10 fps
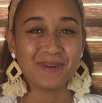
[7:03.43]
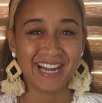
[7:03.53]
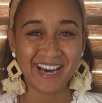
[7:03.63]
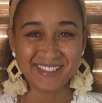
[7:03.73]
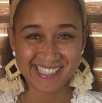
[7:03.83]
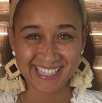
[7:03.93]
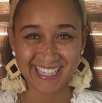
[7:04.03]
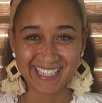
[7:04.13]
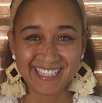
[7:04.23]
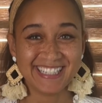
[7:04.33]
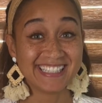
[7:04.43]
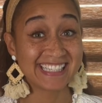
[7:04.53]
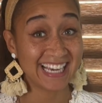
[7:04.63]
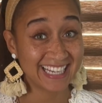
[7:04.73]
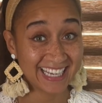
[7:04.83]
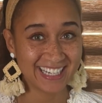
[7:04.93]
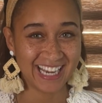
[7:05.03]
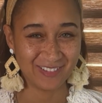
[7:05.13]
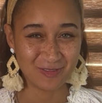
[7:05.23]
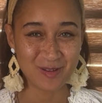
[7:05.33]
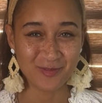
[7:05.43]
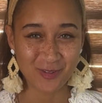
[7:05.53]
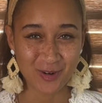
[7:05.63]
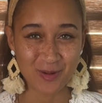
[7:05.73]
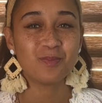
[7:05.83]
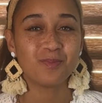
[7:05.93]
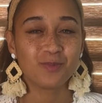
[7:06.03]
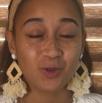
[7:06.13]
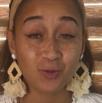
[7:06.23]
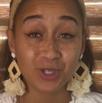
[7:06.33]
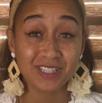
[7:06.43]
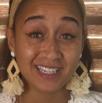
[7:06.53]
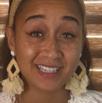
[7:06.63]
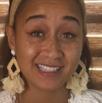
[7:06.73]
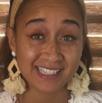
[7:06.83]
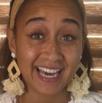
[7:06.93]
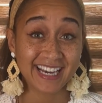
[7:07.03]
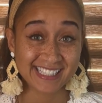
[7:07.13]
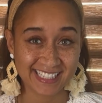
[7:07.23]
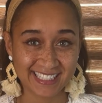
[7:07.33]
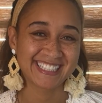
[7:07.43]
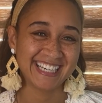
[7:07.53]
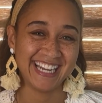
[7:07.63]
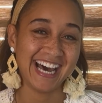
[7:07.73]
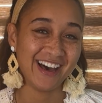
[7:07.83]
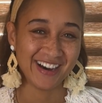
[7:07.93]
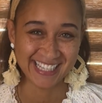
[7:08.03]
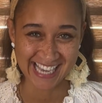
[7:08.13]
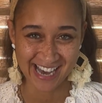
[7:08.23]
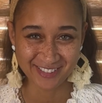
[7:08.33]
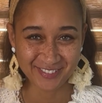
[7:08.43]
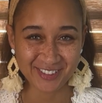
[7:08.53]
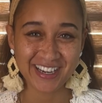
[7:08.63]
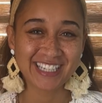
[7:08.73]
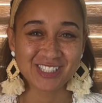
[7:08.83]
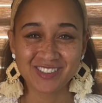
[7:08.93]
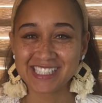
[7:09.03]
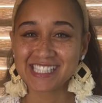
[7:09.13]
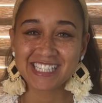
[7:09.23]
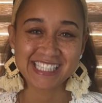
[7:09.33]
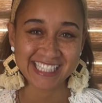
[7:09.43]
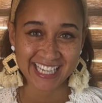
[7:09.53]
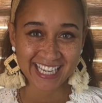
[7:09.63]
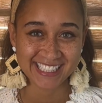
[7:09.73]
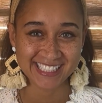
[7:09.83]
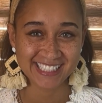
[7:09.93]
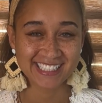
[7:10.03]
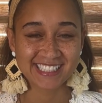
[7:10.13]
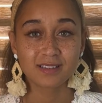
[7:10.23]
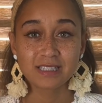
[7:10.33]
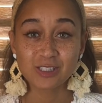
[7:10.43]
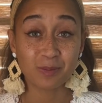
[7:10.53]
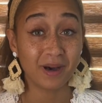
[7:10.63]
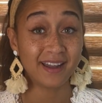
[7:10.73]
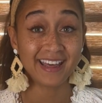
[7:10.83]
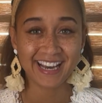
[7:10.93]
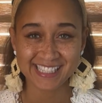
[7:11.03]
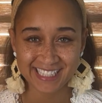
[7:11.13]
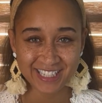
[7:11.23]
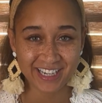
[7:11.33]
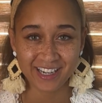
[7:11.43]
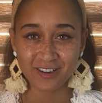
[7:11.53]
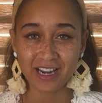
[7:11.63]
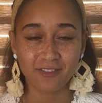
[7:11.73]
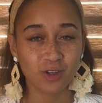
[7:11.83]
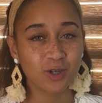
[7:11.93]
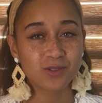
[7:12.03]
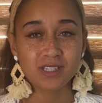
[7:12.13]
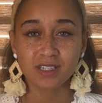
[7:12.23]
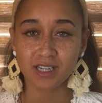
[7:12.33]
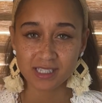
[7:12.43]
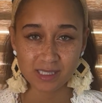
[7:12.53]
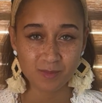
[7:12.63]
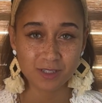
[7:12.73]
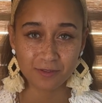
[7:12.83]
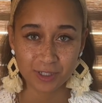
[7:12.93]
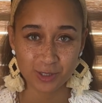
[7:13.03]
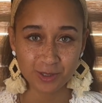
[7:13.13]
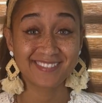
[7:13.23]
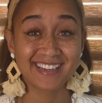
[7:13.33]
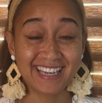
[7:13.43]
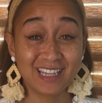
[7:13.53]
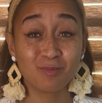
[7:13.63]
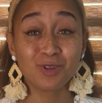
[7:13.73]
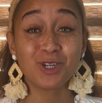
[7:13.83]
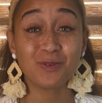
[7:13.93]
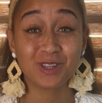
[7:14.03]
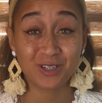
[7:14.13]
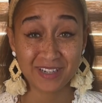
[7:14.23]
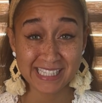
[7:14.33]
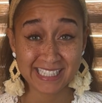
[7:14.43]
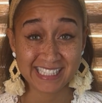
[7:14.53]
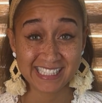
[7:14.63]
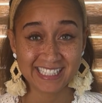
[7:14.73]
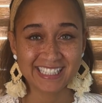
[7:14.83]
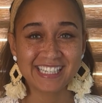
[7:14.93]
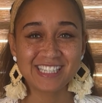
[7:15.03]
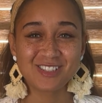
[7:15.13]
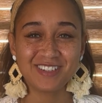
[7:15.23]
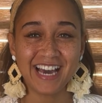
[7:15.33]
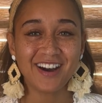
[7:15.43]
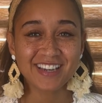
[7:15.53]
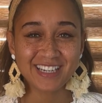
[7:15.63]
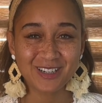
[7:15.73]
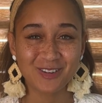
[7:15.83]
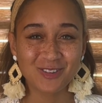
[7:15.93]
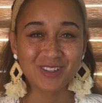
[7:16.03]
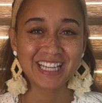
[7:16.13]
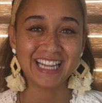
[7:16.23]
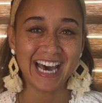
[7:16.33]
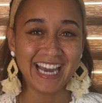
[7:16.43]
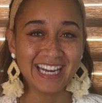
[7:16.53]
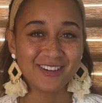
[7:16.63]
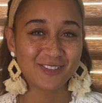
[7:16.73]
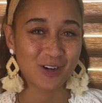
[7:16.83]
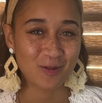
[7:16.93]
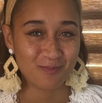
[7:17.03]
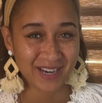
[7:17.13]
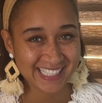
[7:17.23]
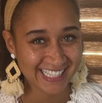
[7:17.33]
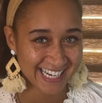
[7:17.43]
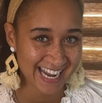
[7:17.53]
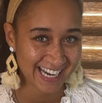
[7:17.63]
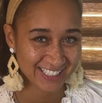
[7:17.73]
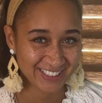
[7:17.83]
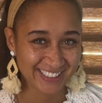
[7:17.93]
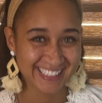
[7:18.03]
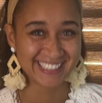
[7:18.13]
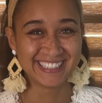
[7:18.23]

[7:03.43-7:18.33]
but I would say take another FMM form. You will need it to exit, and I always have a few extra ones just in case. So upon exiting your aircraft, you go to the customs official, and the beauty with your residency is you now can go through the line for Mexican nationals.